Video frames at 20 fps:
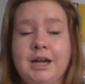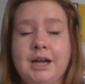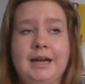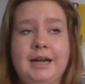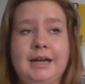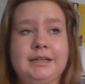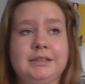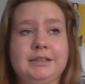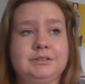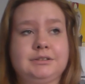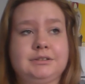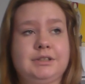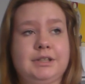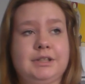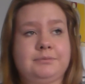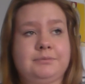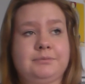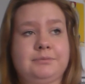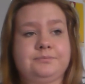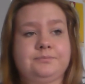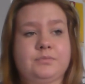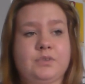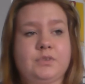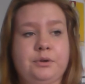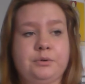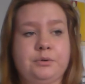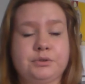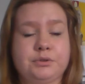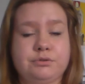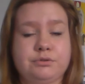and
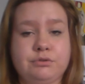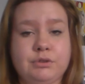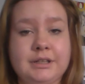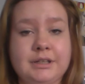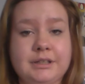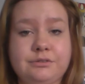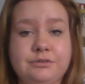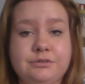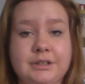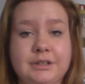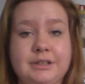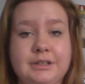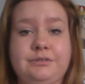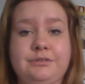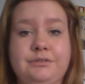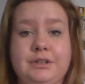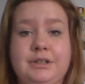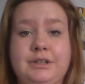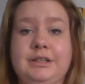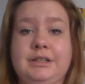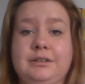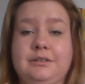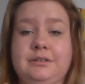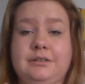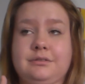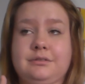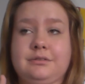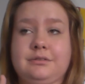it was really,